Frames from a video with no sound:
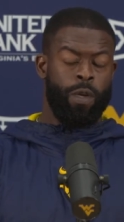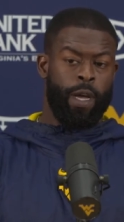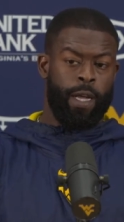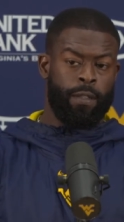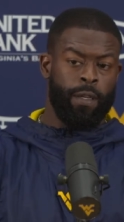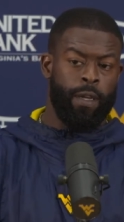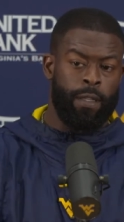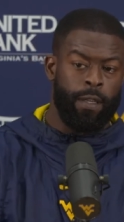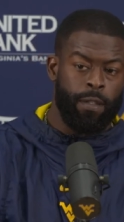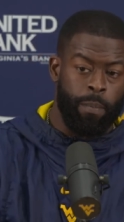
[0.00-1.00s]
Yeah, I
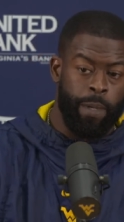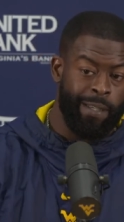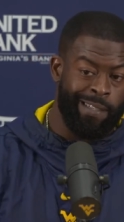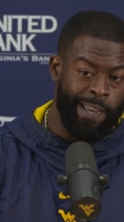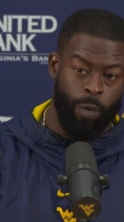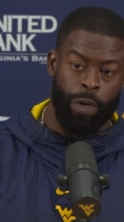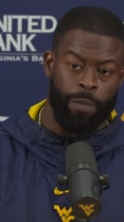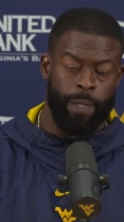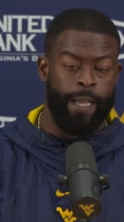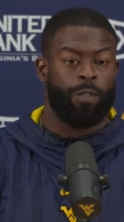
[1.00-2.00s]
think the biggest takeaway
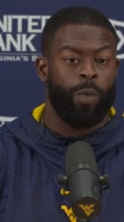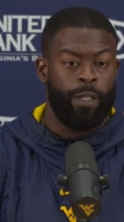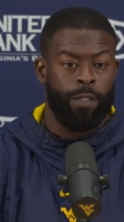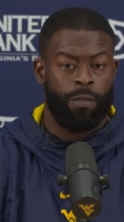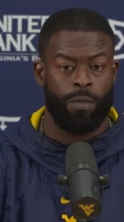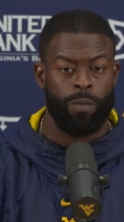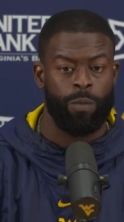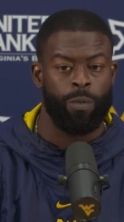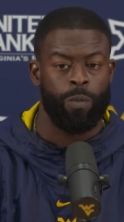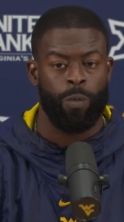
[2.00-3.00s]
from last week is
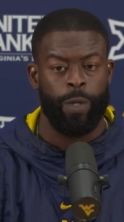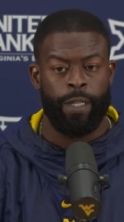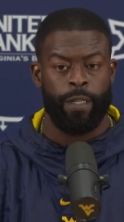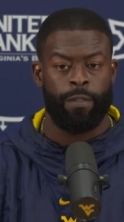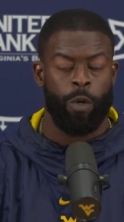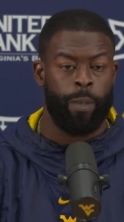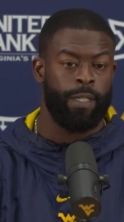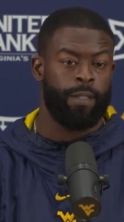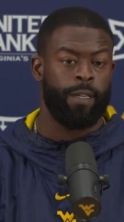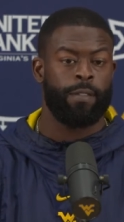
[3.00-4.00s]
we did so
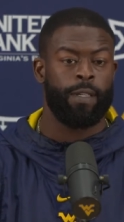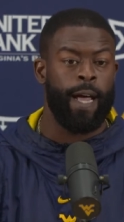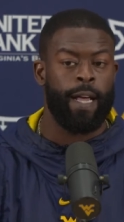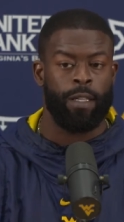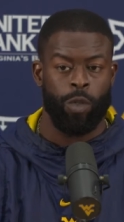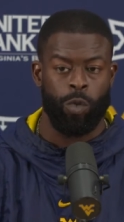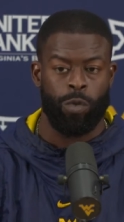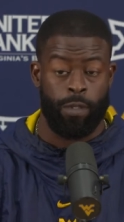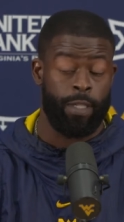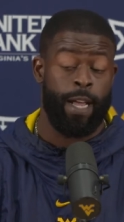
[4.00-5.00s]
many things to not
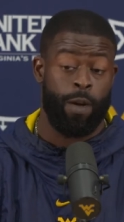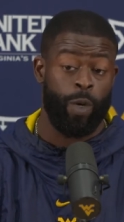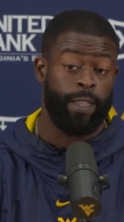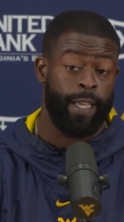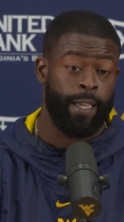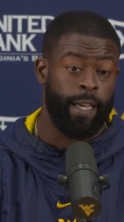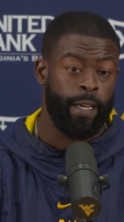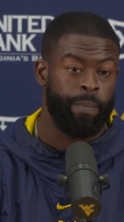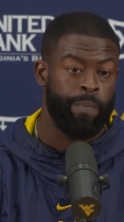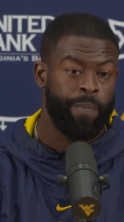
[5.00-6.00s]
lose, to not win that
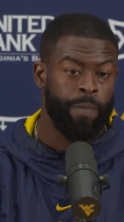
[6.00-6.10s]
game,